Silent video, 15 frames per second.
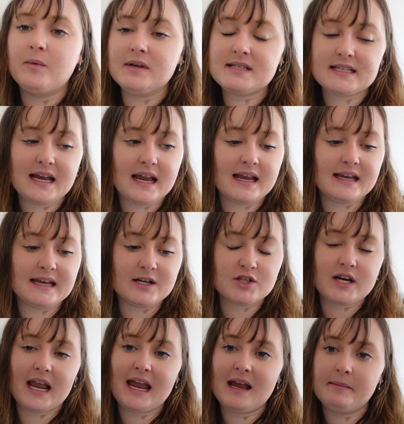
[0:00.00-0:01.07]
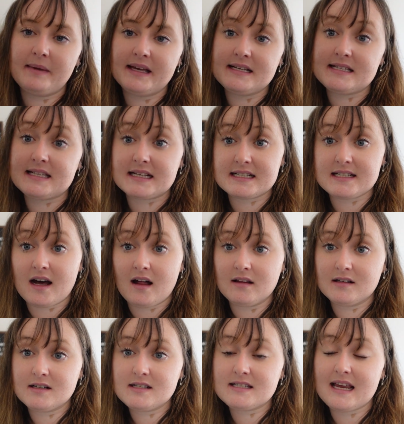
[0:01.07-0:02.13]
will say each game is
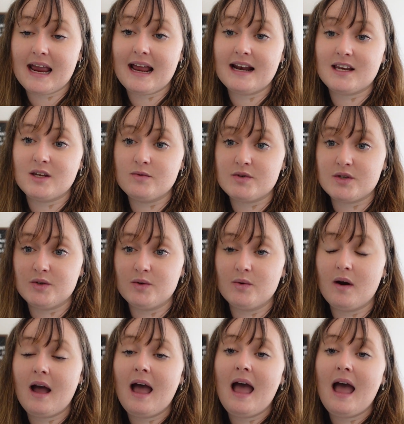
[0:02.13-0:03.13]
$6, and you do